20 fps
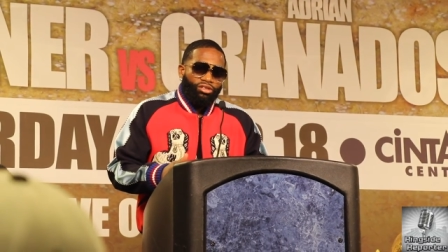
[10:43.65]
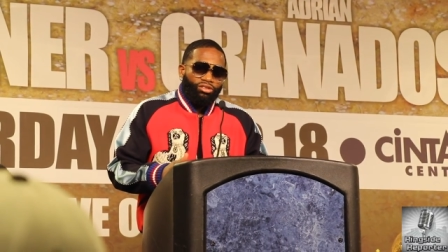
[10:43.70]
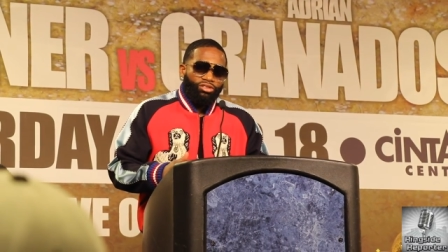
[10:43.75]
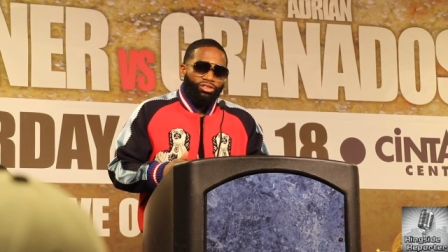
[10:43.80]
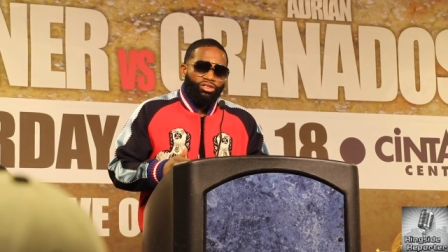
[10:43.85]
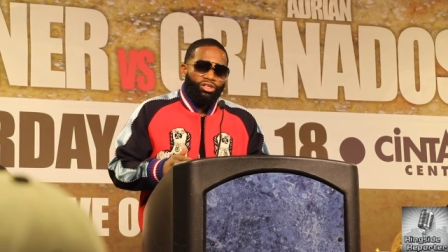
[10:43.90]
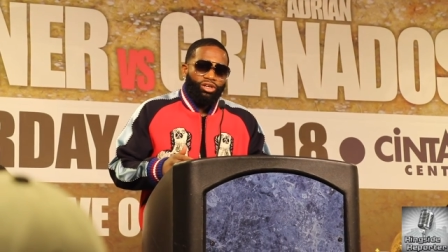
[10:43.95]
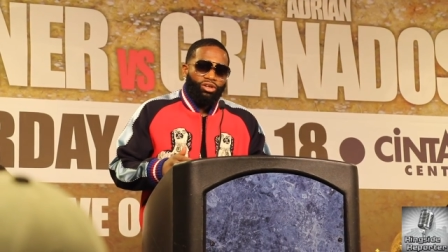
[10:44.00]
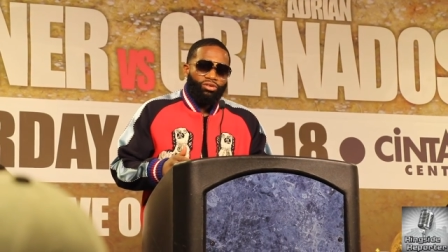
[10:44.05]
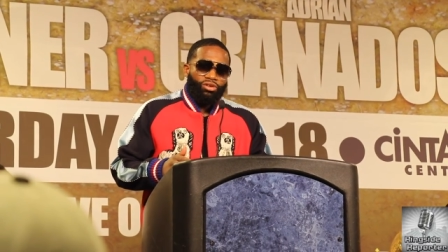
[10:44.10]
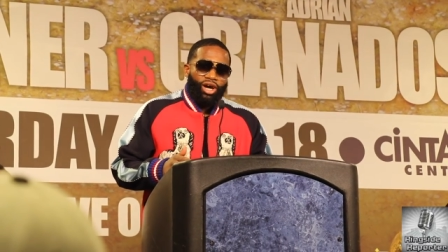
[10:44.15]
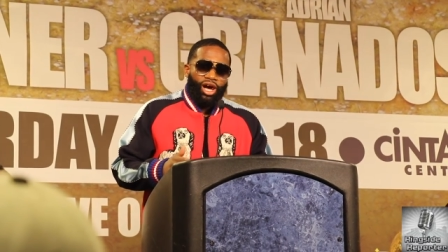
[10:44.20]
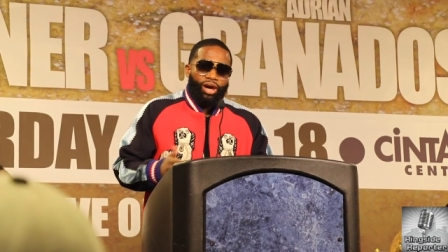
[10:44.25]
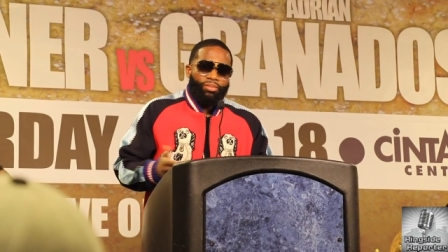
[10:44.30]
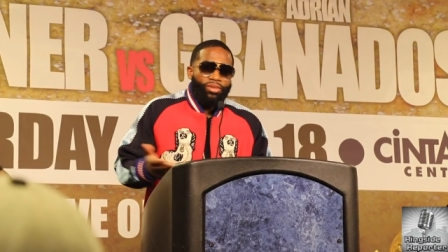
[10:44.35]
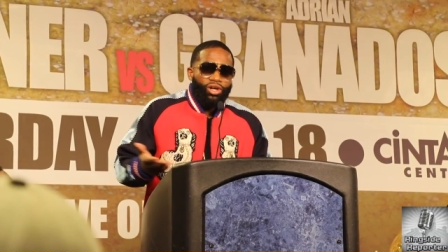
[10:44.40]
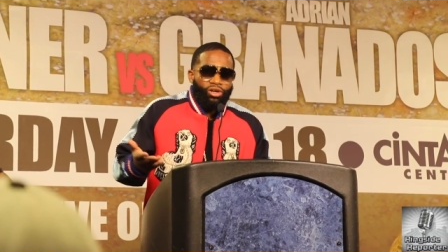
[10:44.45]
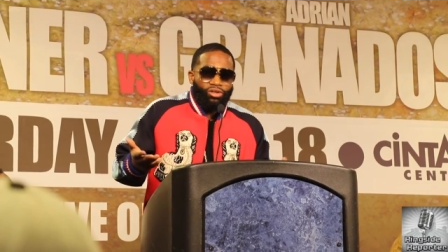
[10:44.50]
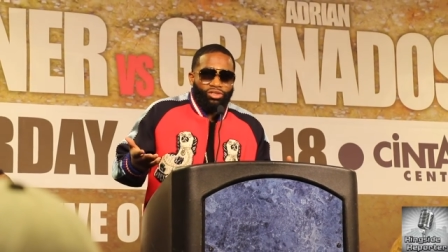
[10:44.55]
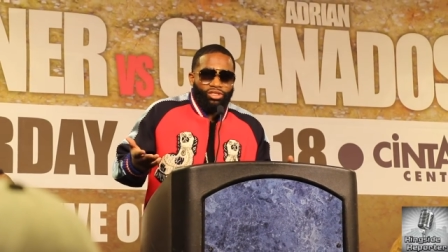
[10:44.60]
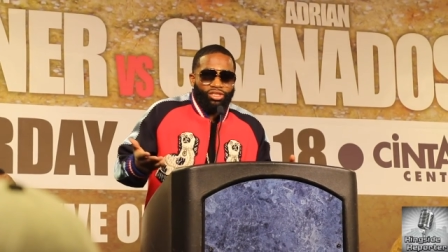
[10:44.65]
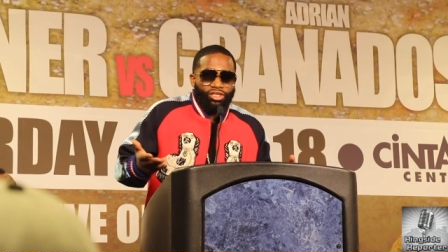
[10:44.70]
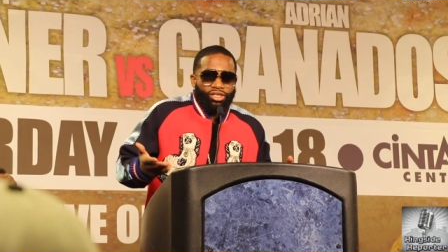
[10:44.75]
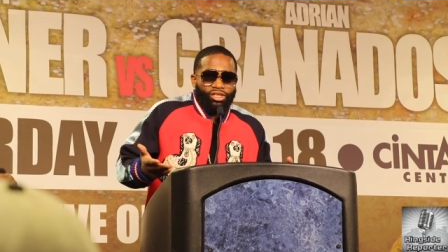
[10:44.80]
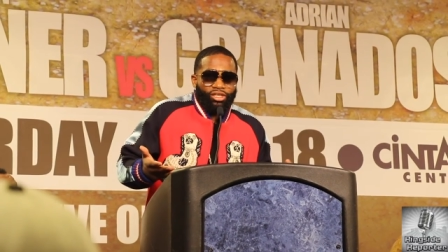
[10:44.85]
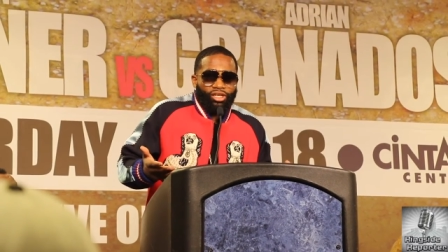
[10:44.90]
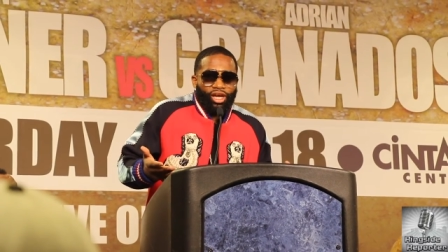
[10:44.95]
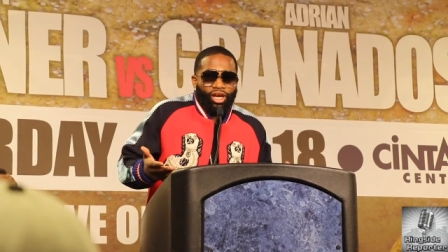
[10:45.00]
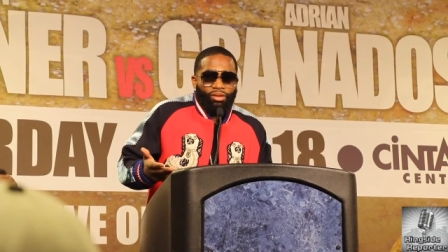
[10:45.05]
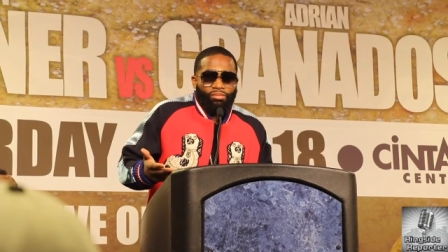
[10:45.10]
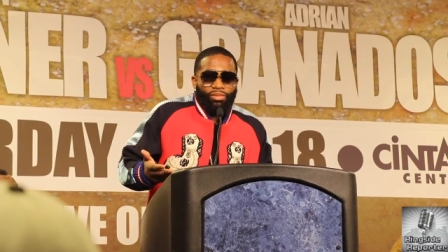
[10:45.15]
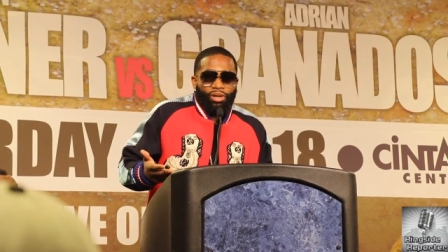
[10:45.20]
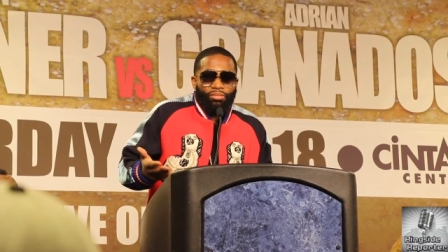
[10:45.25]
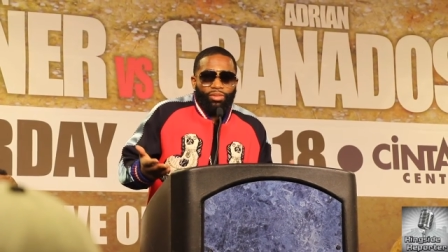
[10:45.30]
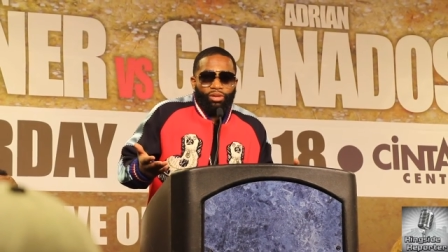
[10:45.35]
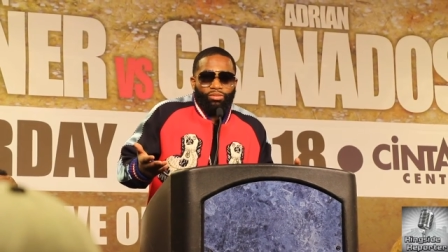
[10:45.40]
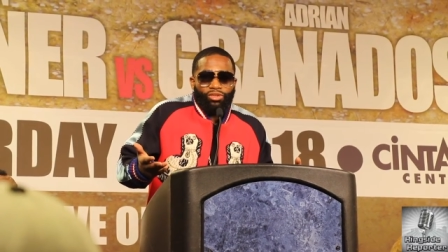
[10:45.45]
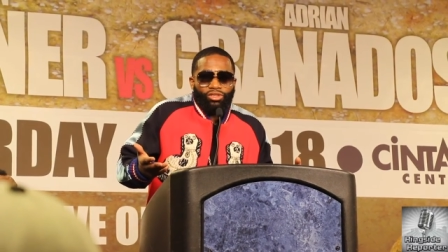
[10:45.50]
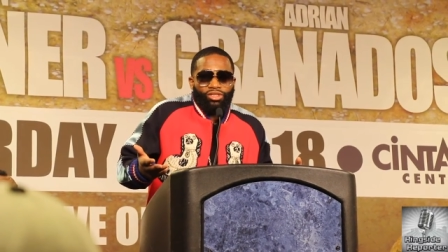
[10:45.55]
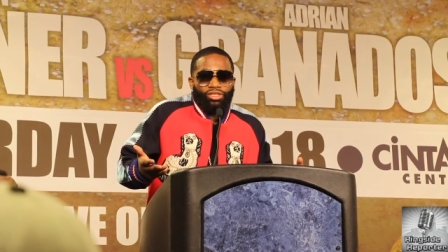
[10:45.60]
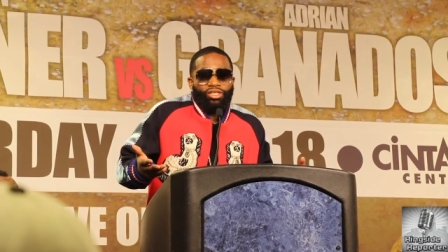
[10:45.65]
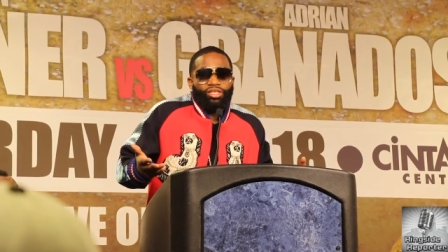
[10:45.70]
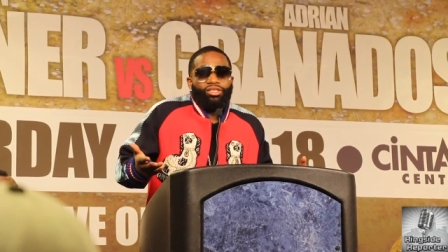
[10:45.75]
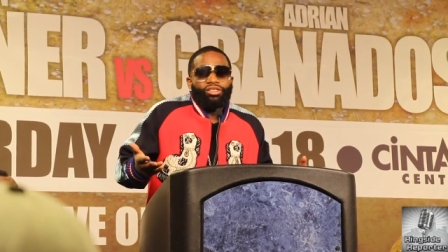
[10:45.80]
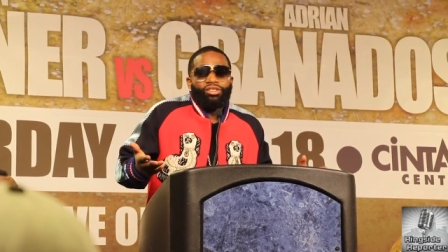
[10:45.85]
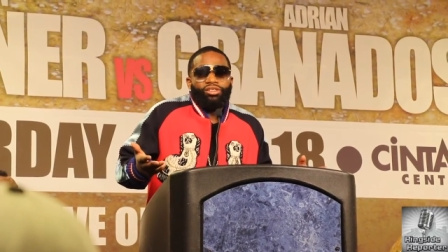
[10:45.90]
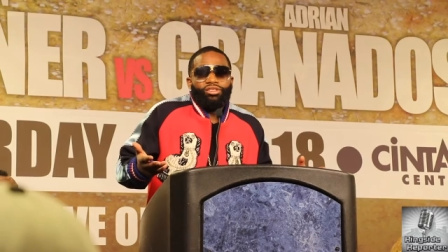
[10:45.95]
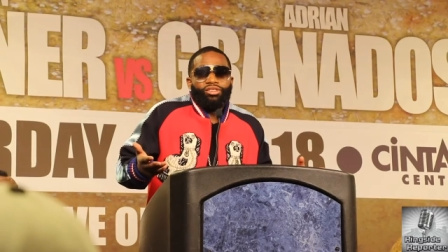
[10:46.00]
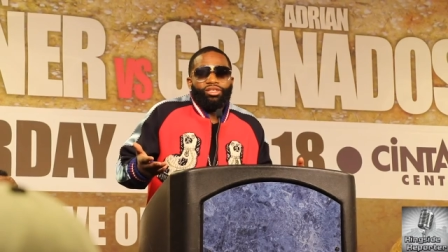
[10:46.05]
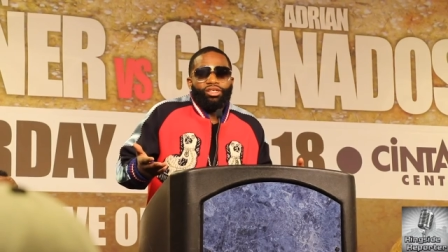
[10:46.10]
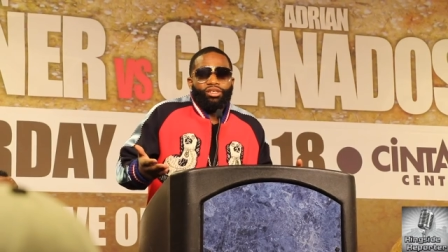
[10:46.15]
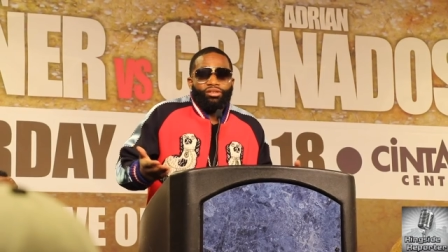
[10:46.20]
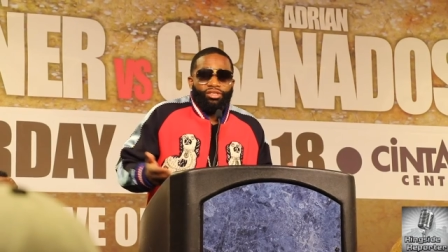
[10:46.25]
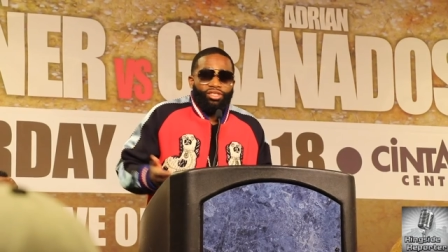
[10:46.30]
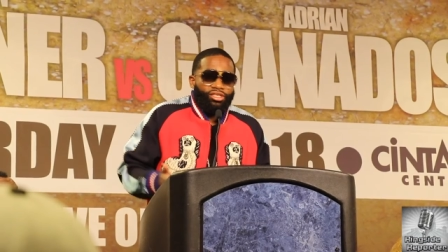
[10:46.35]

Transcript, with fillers: you know, I'm an OG of the game. I'm almost 10 years in.